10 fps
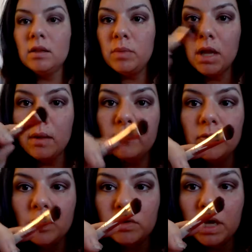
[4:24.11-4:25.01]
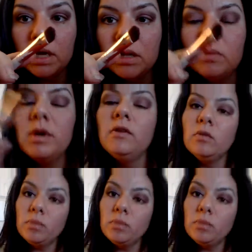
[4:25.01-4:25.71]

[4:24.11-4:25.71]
the plum, so take a little bit of your